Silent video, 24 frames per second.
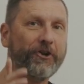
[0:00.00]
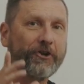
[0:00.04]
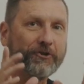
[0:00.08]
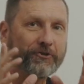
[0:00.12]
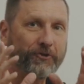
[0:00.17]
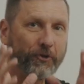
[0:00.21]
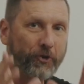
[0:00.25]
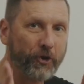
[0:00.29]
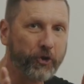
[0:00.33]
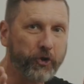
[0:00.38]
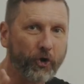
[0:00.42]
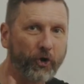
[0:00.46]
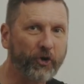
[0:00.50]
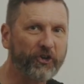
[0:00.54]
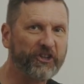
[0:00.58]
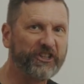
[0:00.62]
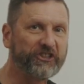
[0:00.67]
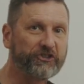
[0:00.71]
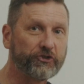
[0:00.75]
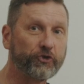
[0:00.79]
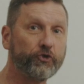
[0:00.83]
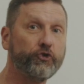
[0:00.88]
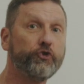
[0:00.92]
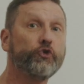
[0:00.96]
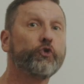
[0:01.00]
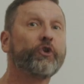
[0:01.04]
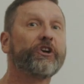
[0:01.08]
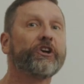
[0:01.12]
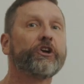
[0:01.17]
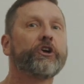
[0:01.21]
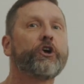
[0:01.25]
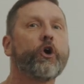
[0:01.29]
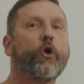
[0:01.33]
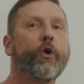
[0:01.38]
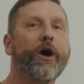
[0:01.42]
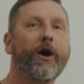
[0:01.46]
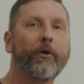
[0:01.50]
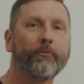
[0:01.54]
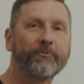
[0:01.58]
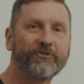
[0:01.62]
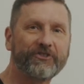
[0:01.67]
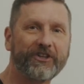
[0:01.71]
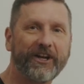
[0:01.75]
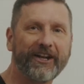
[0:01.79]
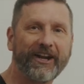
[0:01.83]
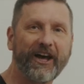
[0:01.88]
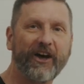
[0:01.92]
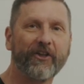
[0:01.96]
So learn this so you can go help
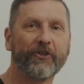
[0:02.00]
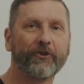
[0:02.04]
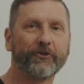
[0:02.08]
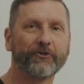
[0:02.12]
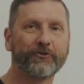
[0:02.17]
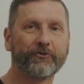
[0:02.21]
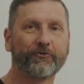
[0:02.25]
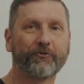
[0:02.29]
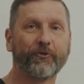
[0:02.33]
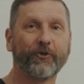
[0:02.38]
set others